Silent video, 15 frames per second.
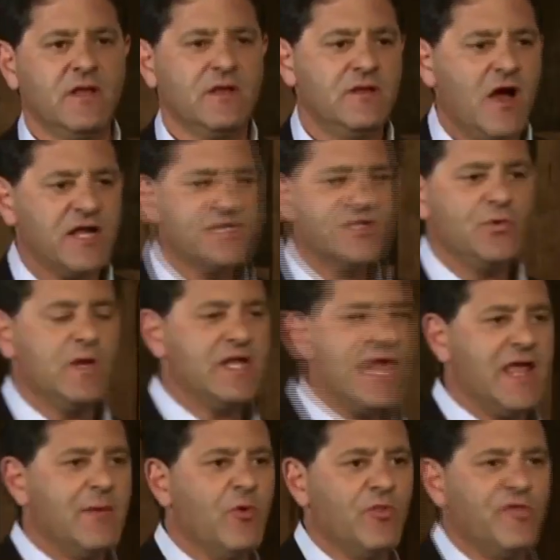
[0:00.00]
not to
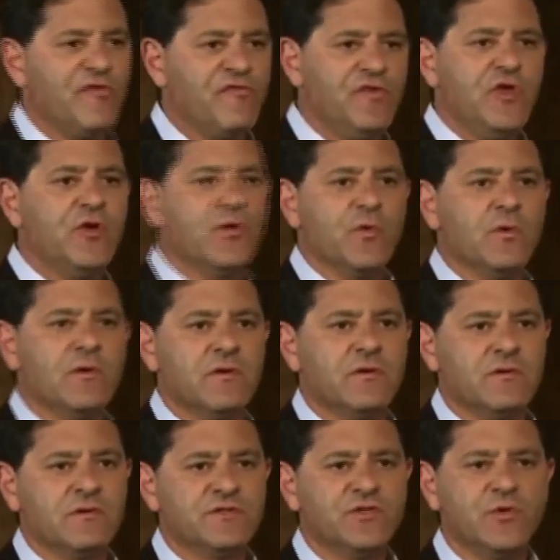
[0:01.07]
enable the few
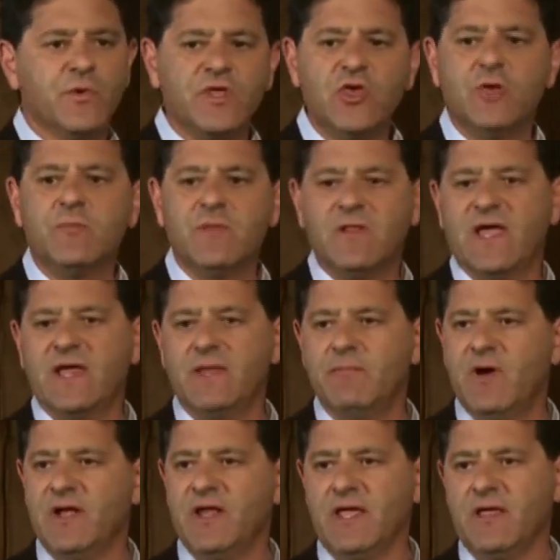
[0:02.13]
to accumulate
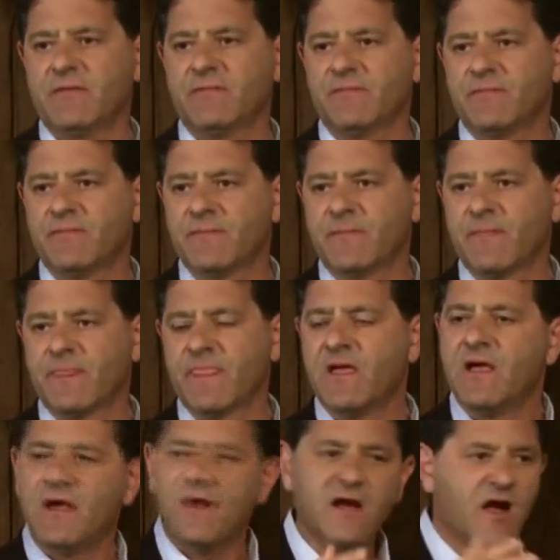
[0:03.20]
money.
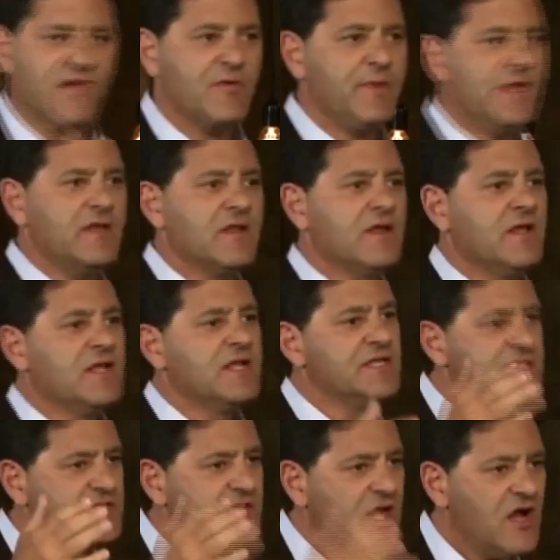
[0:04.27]
Government
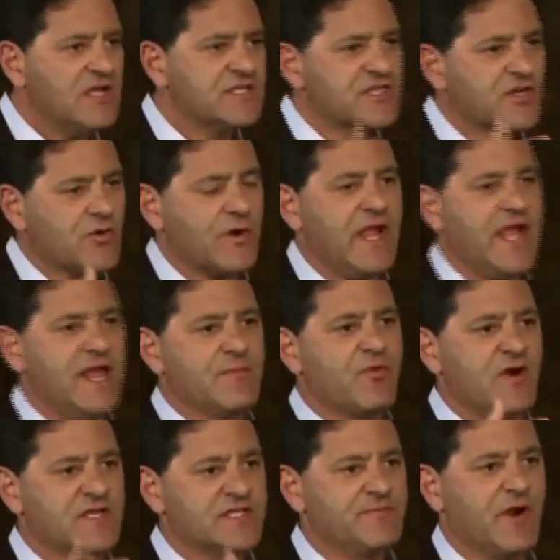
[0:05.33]
does create
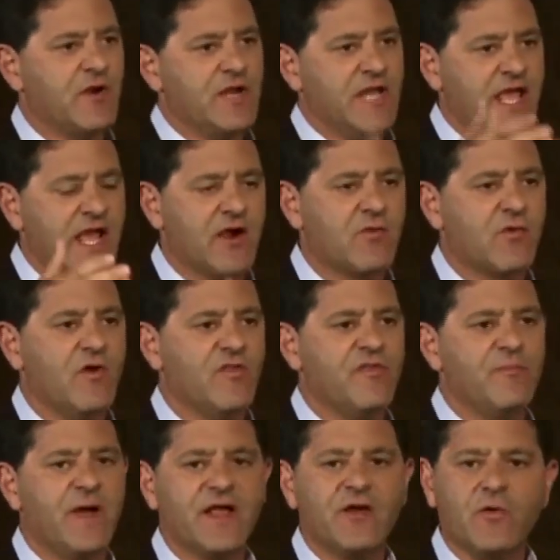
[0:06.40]
prosperity and
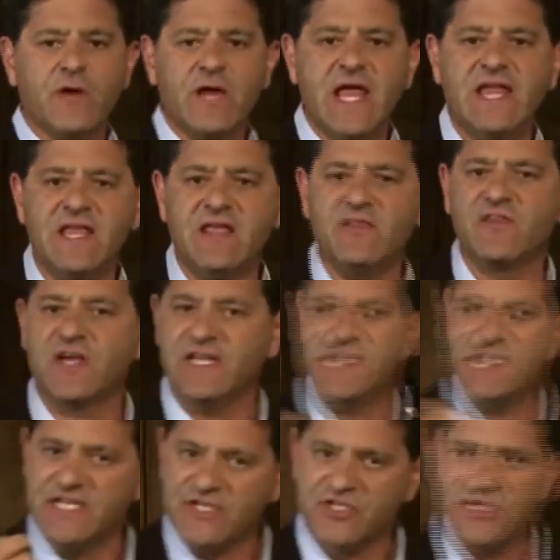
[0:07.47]
growth by creating the
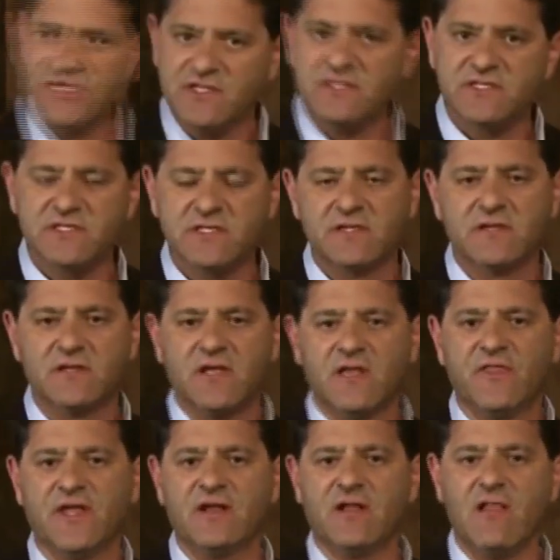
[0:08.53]
conditions
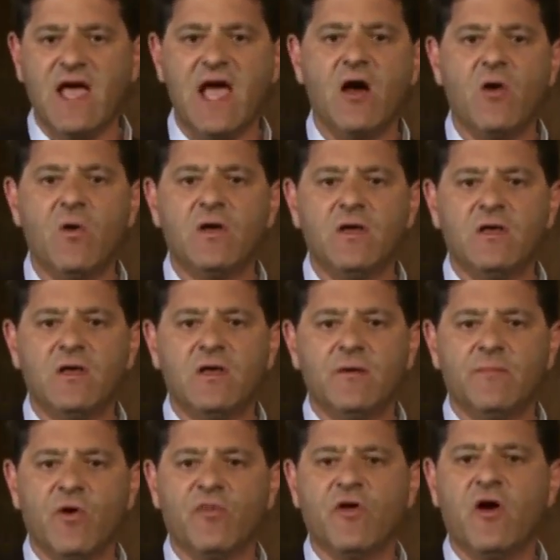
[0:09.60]
that allow
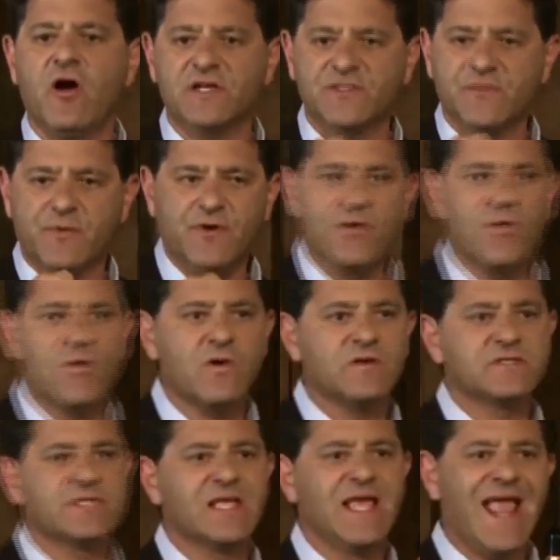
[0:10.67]
both
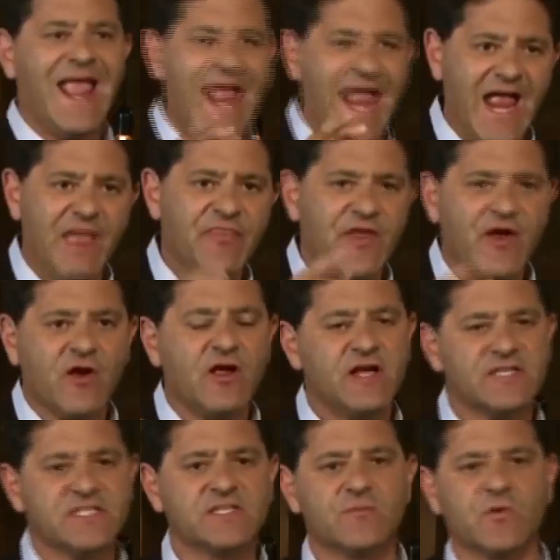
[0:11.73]
entrepreneurs and their
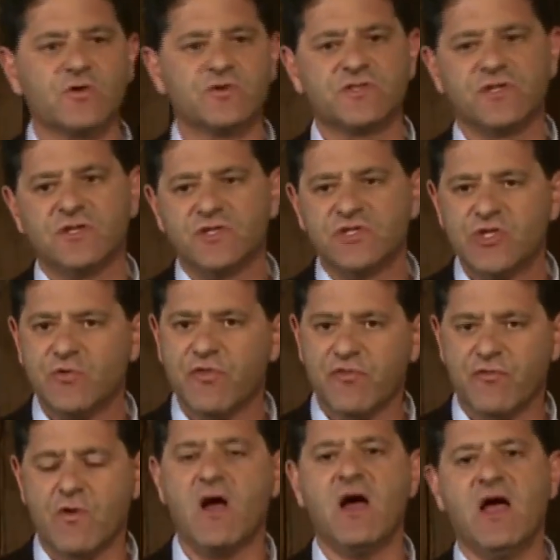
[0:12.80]
customers to
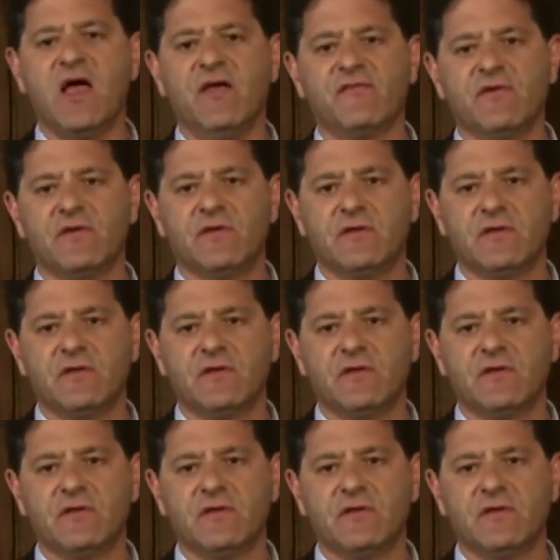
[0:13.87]
thrive.